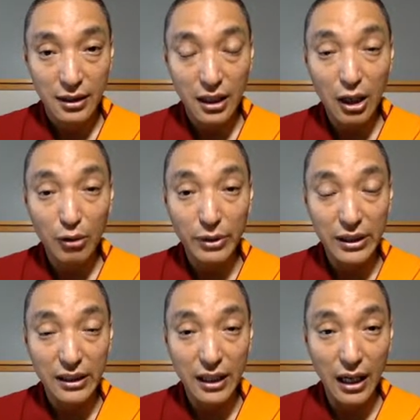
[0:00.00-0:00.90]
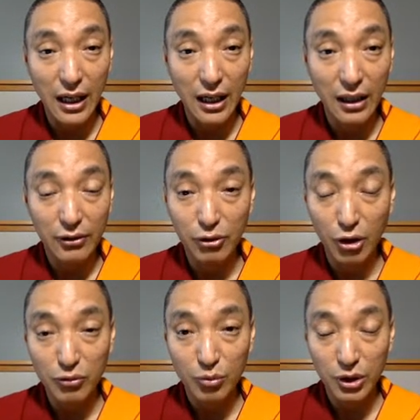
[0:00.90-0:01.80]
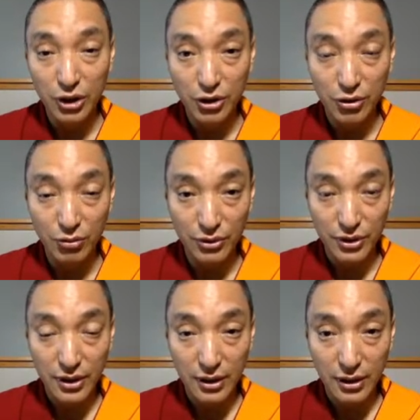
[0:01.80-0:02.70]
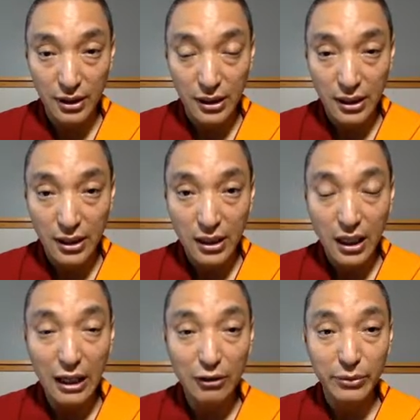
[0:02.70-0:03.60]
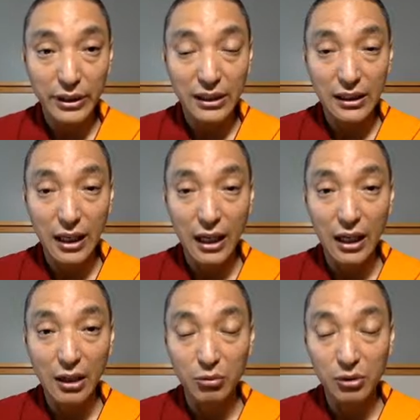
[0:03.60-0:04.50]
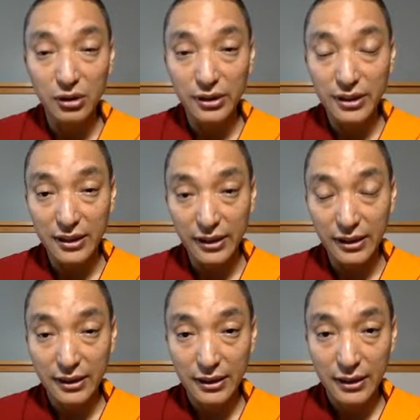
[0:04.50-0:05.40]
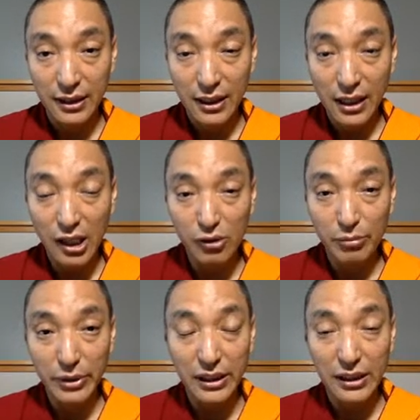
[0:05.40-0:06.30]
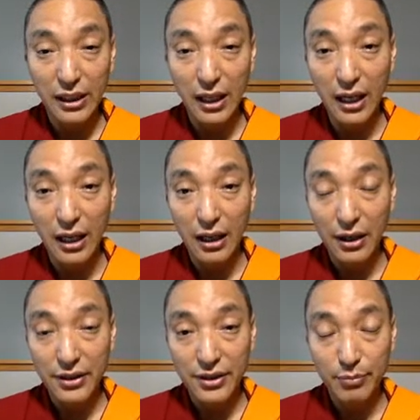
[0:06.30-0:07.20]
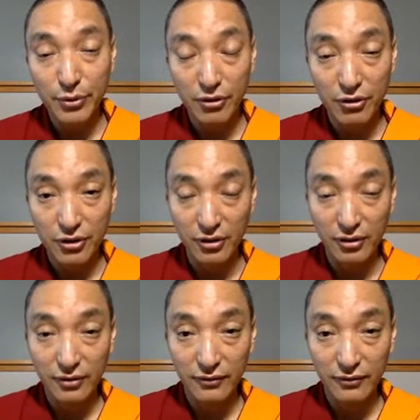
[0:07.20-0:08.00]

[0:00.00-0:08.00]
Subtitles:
How many are non-virtuous? How many are worldly? How many are spiritual?